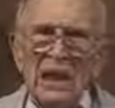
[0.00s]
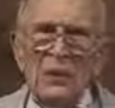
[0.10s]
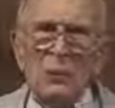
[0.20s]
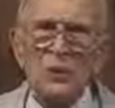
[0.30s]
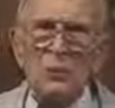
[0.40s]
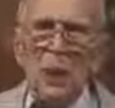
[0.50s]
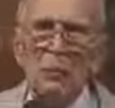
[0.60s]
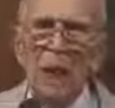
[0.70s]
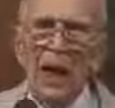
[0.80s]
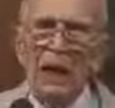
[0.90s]
It was
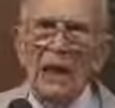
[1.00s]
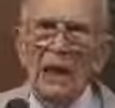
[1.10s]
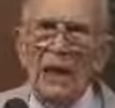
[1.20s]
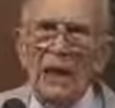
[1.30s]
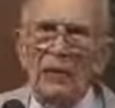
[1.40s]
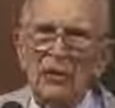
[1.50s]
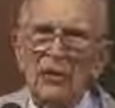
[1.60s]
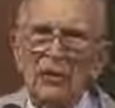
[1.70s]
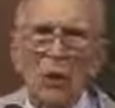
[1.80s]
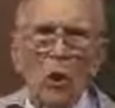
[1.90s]
back in the
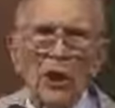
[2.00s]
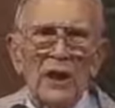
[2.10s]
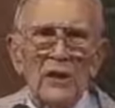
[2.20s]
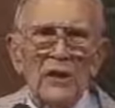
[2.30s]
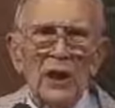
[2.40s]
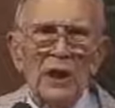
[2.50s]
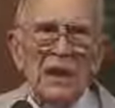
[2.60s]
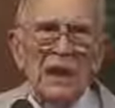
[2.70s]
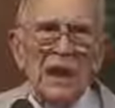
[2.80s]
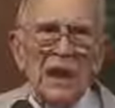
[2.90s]
40s
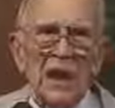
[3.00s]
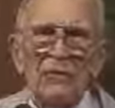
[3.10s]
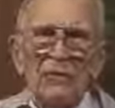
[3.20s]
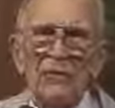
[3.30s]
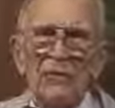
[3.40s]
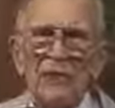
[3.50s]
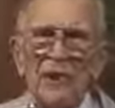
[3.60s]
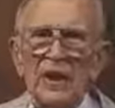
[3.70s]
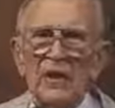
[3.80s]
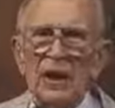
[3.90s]
and
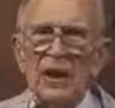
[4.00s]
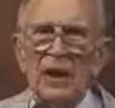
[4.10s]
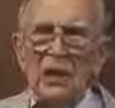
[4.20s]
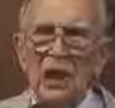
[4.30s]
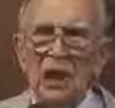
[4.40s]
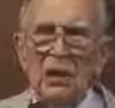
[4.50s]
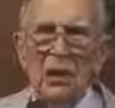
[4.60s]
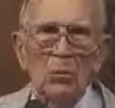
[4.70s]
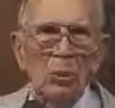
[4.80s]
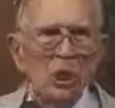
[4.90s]
50s that
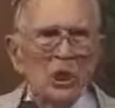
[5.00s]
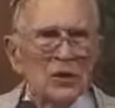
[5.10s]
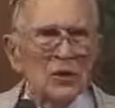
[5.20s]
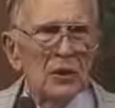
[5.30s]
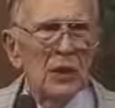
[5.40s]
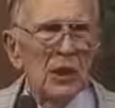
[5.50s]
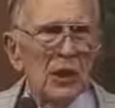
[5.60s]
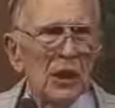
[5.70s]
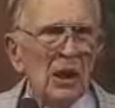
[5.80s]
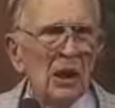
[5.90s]
liberalism,
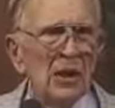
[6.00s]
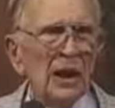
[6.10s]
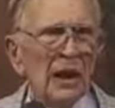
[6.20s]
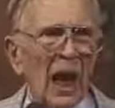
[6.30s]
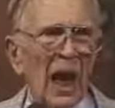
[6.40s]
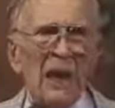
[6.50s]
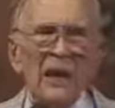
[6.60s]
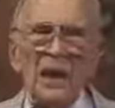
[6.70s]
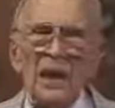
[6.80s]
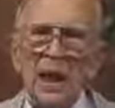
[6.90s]

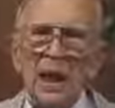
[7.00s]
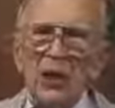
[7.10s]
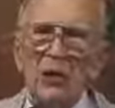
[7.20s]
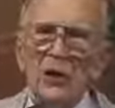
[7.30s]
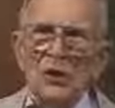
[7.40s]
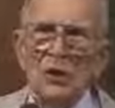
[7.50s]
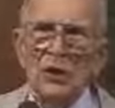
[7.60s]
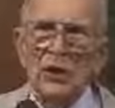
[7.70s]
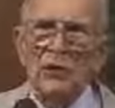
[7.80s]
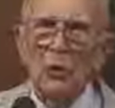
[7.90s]
denying the
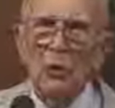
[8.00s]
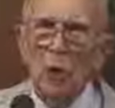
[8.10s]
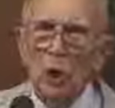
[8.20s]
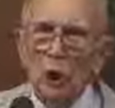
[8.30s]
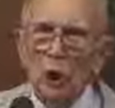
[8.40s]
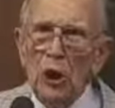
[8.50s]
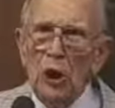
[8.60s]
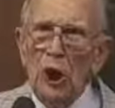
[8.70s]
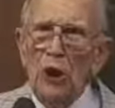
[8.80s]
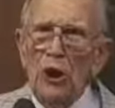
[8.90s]
inerrancy of the Word of
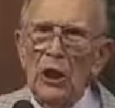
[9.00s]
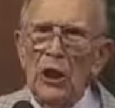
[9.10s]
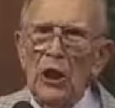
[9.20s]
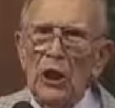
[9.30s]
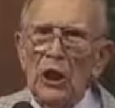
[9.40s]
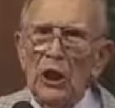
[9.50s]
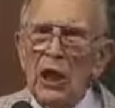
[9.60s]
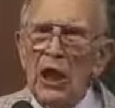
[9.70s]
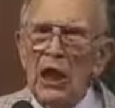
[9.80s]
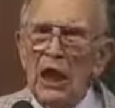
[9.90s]
God,
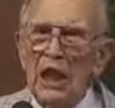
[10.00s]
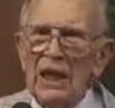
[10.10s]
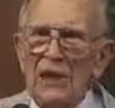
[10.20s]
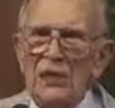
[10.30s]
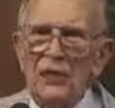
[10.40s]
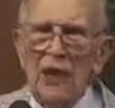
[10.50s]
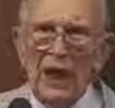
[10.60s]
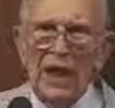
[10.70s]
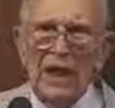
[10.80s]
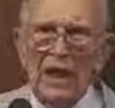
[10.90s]
uh, had its
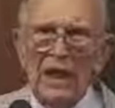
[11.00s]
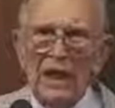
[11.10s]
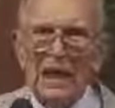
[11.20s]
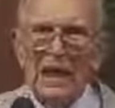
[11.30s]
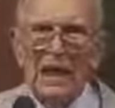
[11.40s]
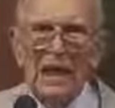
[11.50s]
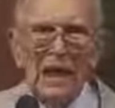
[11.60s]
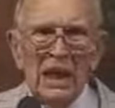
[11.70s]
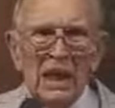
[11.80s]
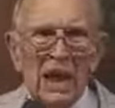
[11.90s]
fling.
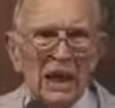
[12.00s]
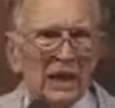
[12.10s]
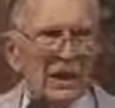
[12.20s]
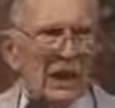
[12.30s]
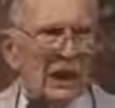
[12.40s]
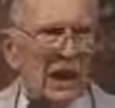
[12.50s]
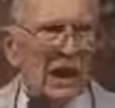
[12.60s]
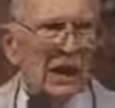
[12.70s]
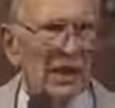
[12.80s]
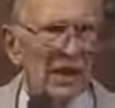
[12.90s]
And uh,
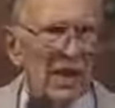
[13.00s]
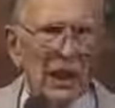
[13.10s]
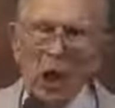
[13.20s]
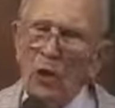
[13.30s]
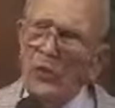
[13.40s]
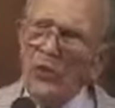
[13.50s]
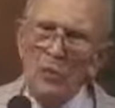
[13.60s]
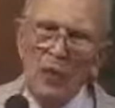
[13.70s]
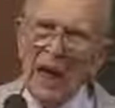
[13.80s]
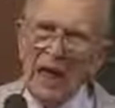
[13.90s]
they lost
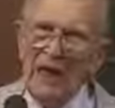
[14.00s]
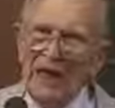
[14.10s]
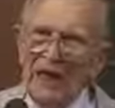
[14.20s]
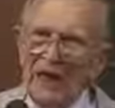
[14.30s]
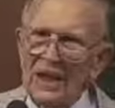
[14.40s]
the battle.